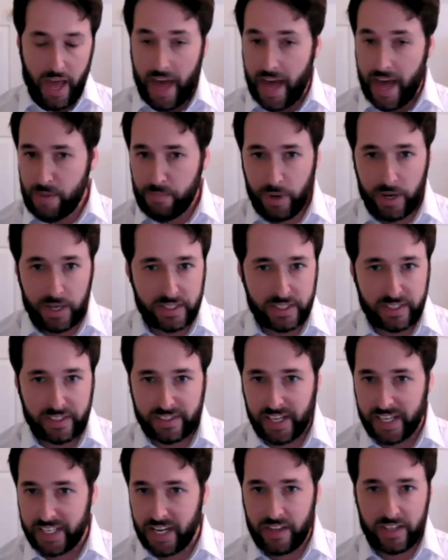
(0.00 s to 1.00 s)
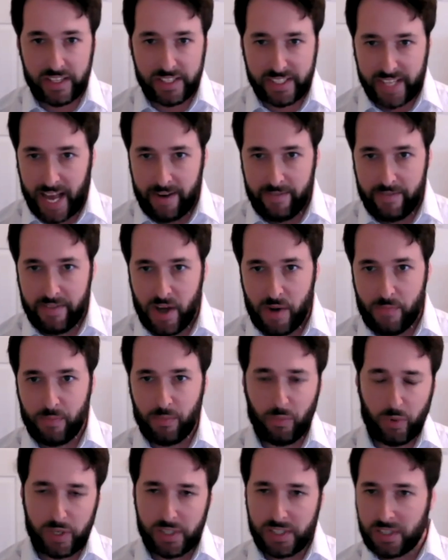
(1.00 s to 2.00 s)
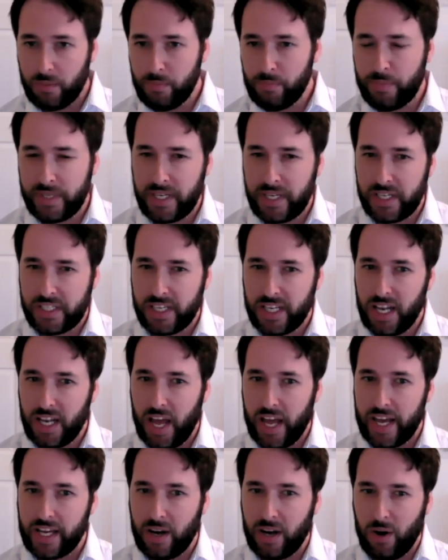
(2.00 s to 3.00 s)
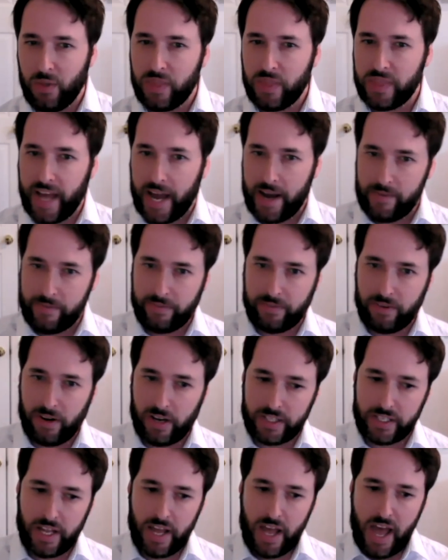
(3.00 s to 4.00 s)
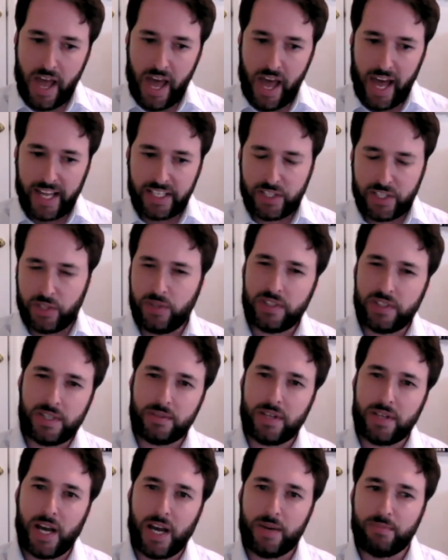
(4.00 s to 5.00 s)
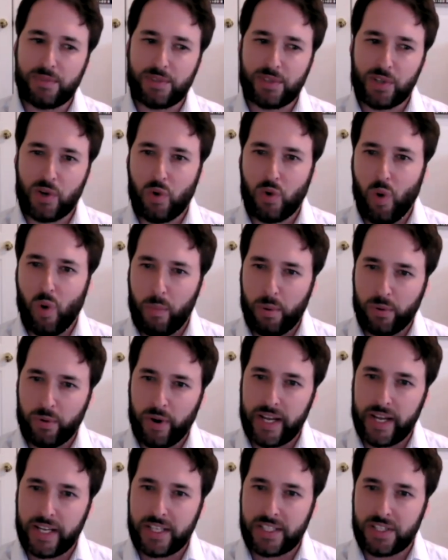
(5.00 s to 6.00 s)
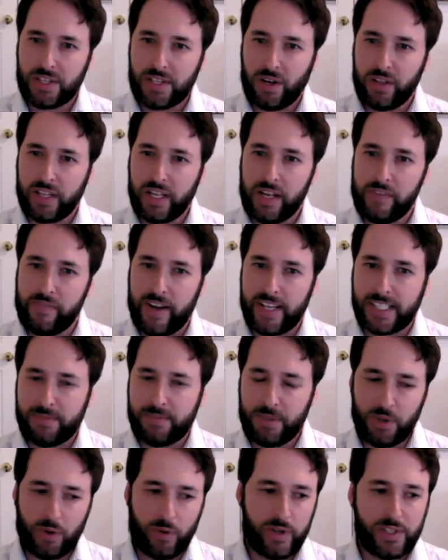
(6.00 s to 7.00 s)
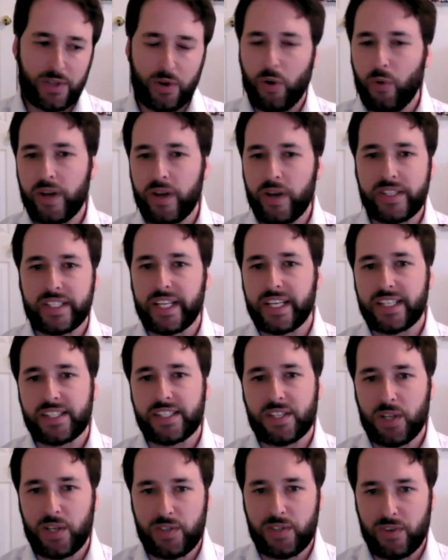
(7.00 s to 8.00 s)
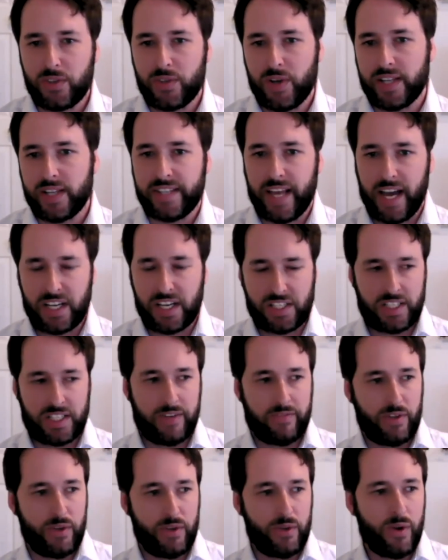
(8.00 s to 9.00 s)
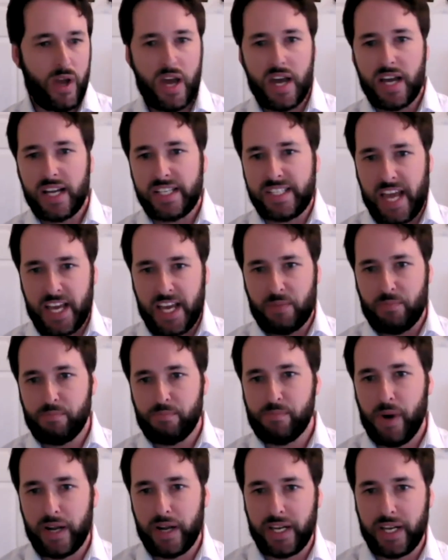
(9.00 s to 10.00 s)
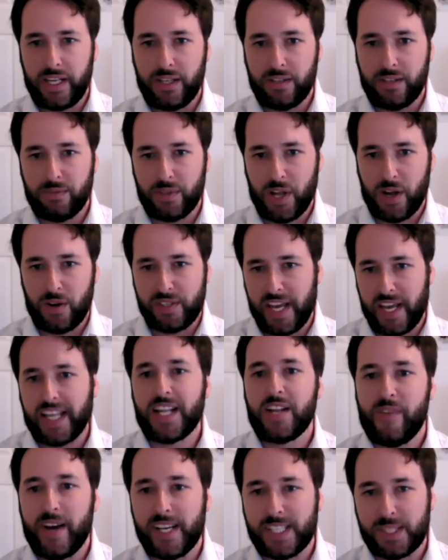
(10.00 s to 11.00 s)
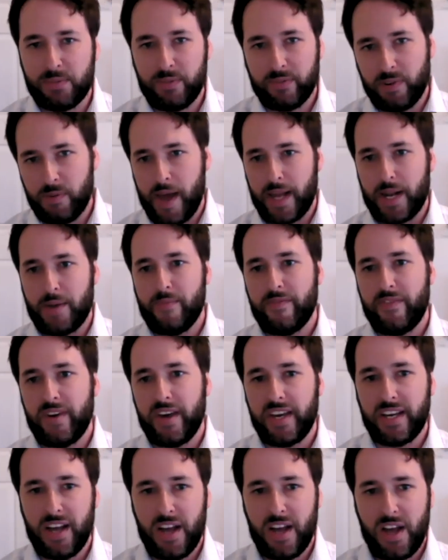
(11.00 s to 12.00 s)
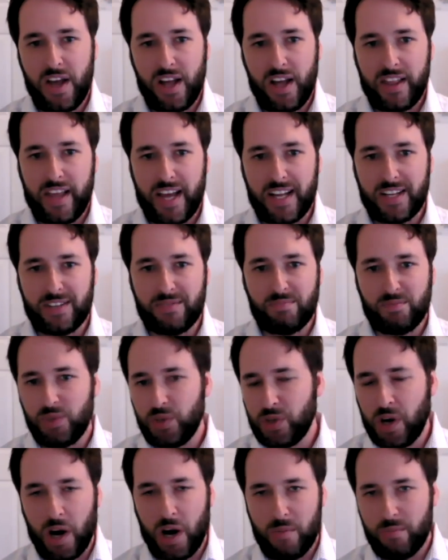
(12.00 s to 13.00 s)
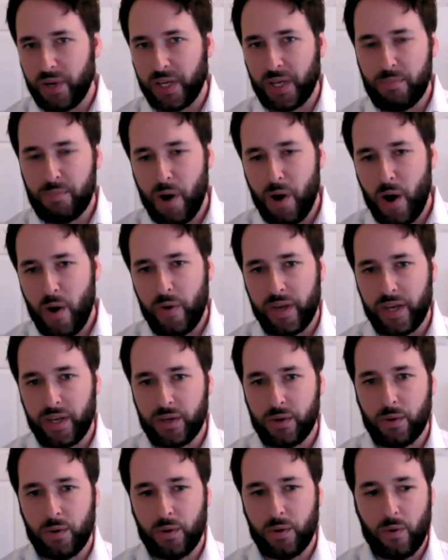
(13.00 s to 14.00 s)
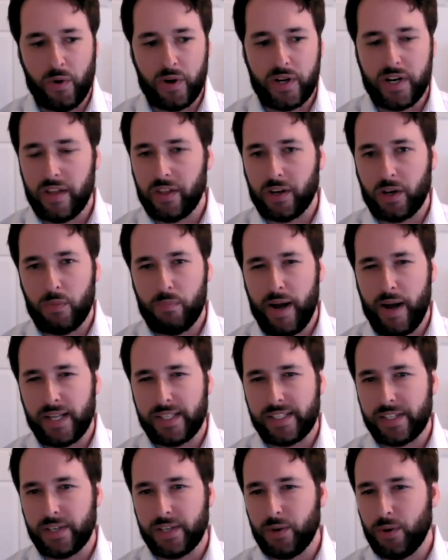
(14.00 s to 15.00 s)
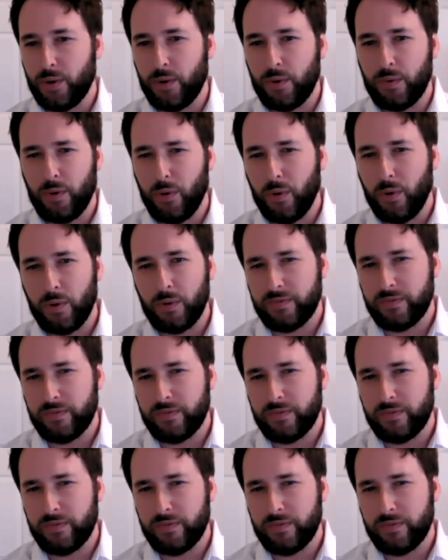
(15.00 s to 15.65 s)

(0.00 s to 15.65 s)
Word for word: Airbus, and others have them. What is competition like on that front? And do you sometimes cooperate on an investment, or is it always an exclusive transaction? If you take money, you know, take an investment from LMV, then you can't bring in Boeing or, or another competitor or, or